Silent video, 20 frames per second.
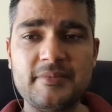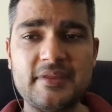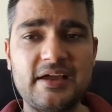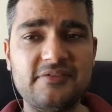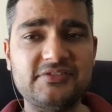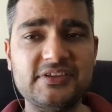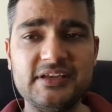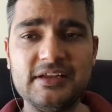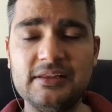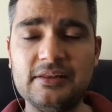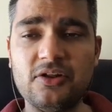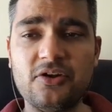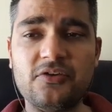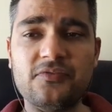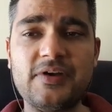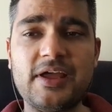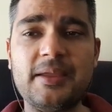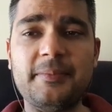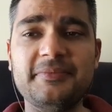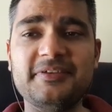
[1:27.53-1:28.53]
I've seen a lot
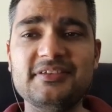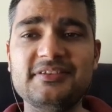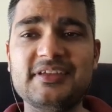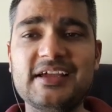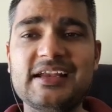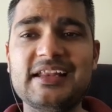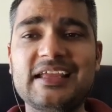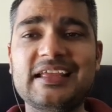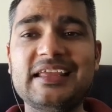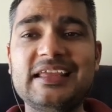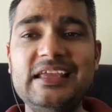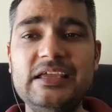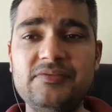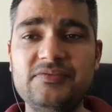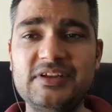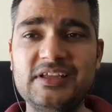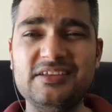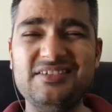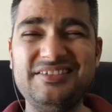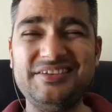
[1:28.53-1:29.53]
of IMGs getting
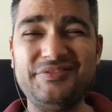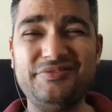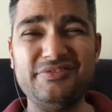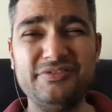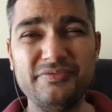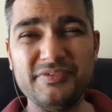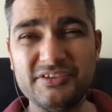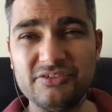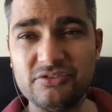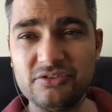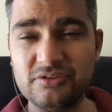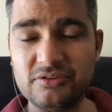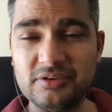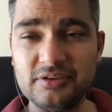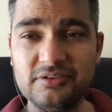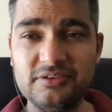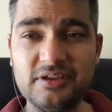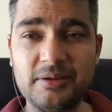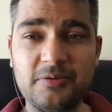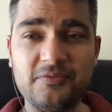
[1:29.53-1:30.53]
evening shifts, which
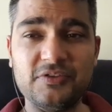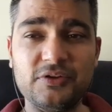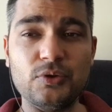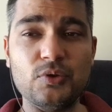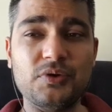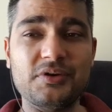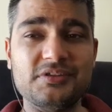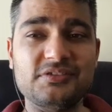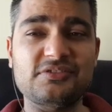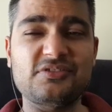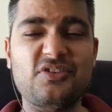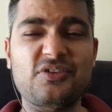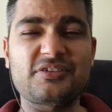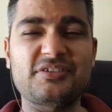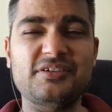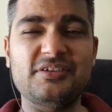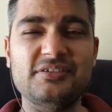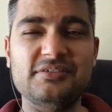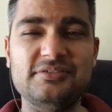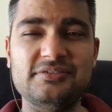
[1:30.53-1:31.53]
some of the locals
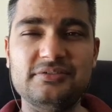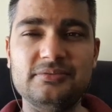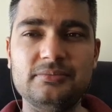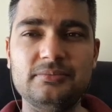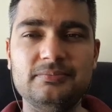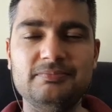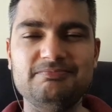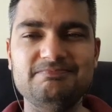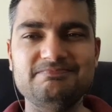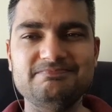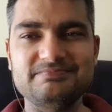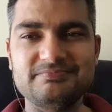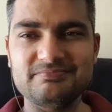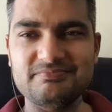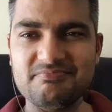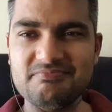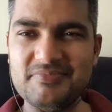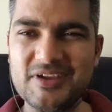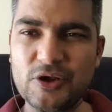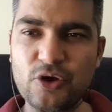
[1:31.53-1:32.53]
doctors
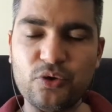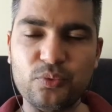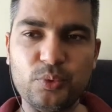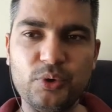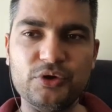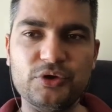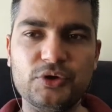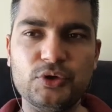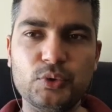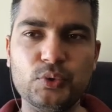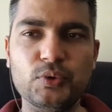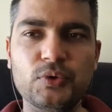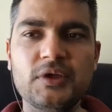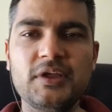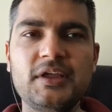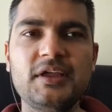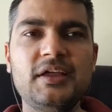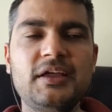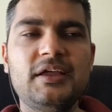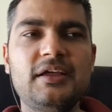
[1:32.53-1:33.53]
may not want to do.
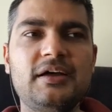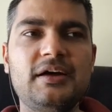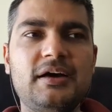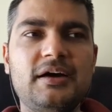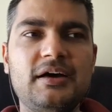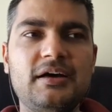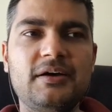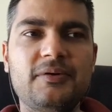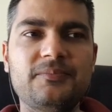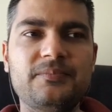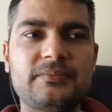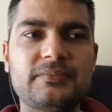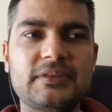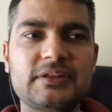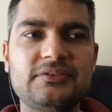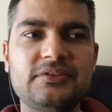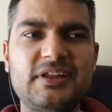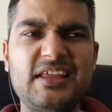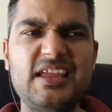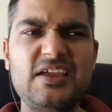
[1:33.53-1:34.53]

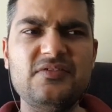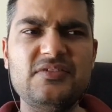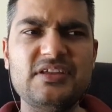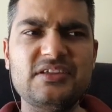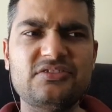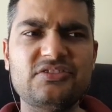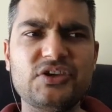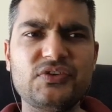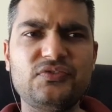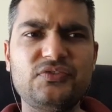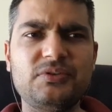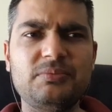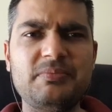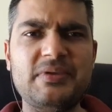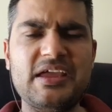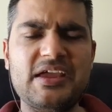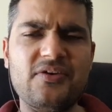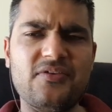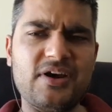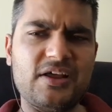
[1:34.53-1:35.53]
So the evening shift
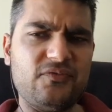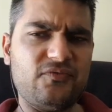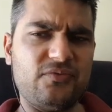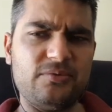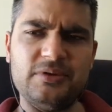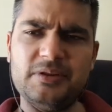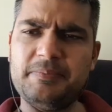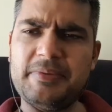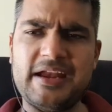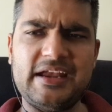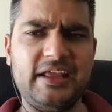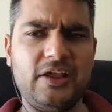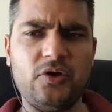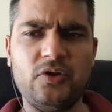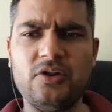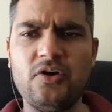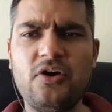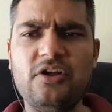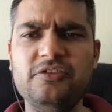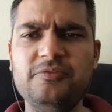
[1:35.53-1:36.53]
may run depending
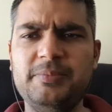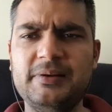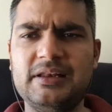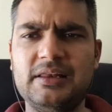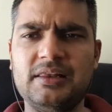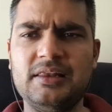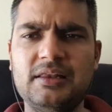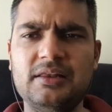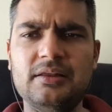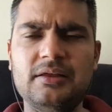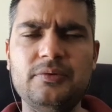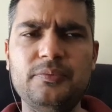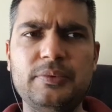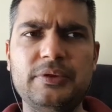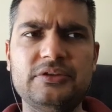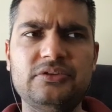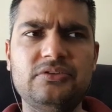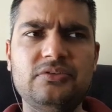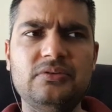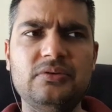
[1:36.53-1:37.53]
on the hospital,
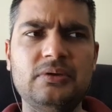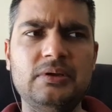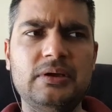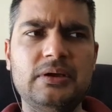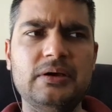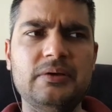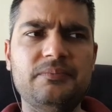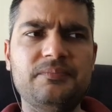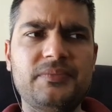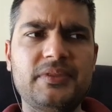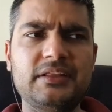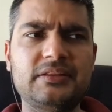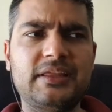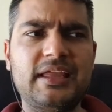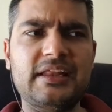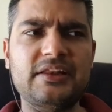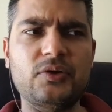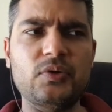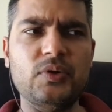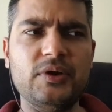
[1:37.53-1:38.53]
which it
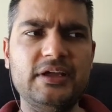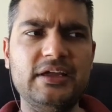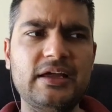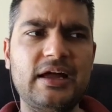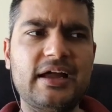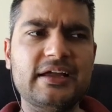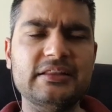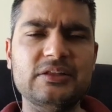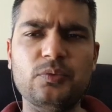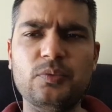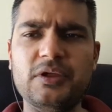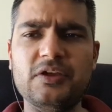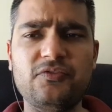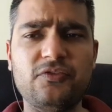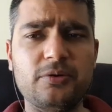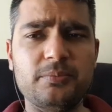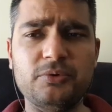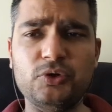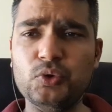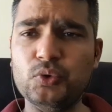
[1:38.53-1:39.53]
can go either way
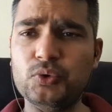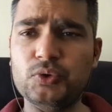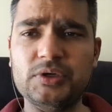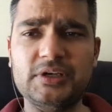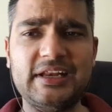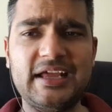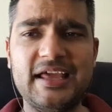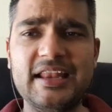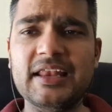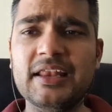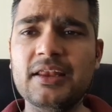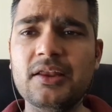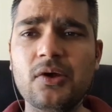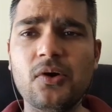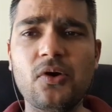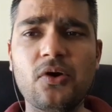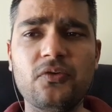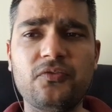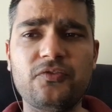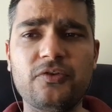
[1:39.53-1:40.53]
from 2 to 10
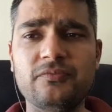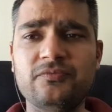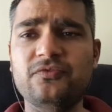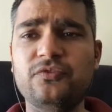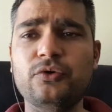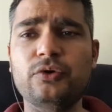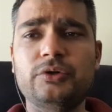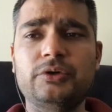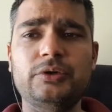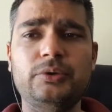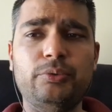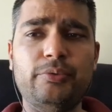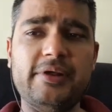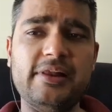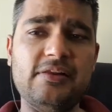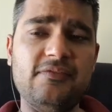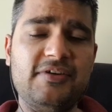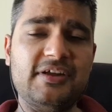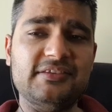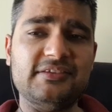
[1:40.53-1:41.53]
or from 4 to
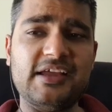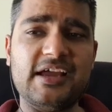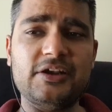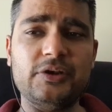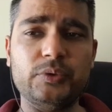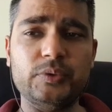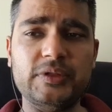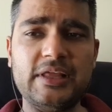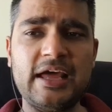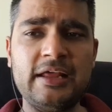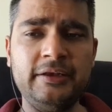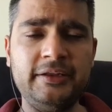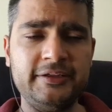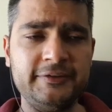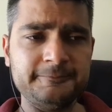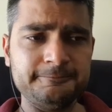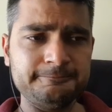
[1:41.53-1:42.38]
12, as I do that.